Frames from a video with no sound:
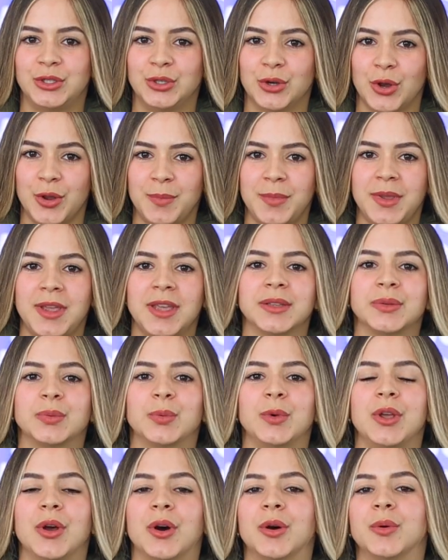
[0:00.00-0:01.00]
Join me as
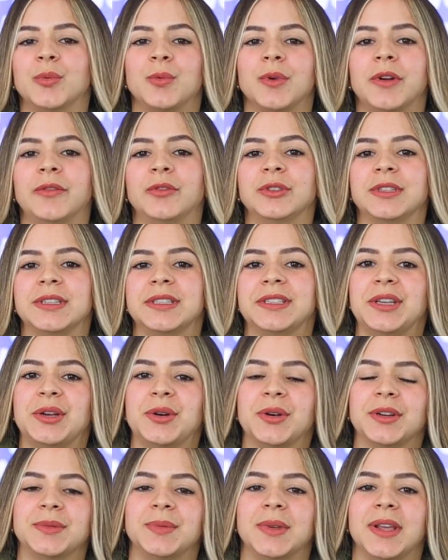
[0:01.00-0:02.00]
we unravel the
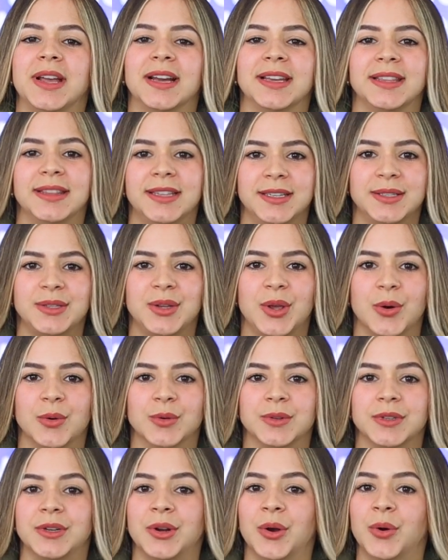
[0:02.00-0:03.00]
secrets behind these
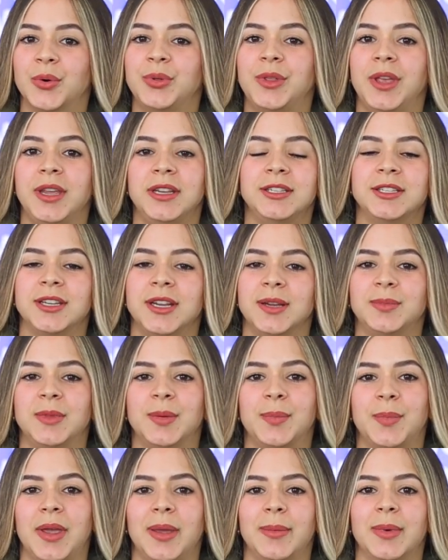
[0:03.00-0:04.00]
codes and how they shape the
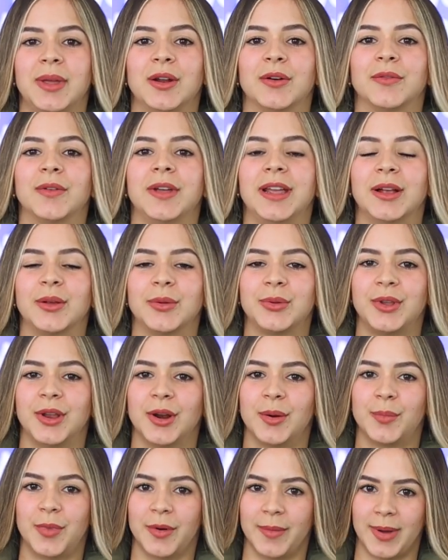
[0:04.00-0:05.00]
payment of
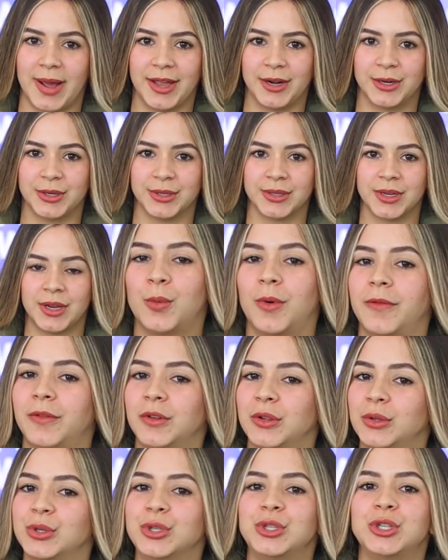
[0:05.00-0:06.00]
healthcare providers,
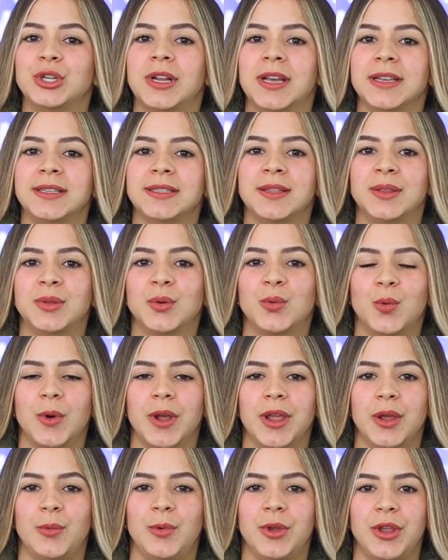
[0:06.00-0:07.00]
revolutionizing the
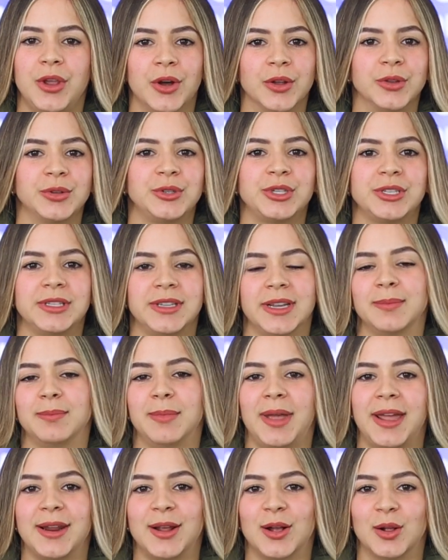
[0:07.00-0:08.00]
way we understand
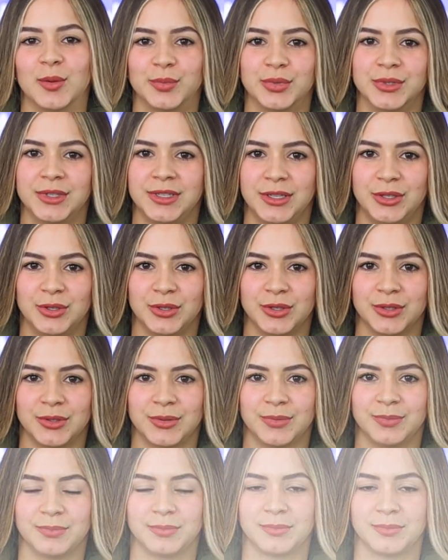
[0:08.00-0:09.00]
medical procedures.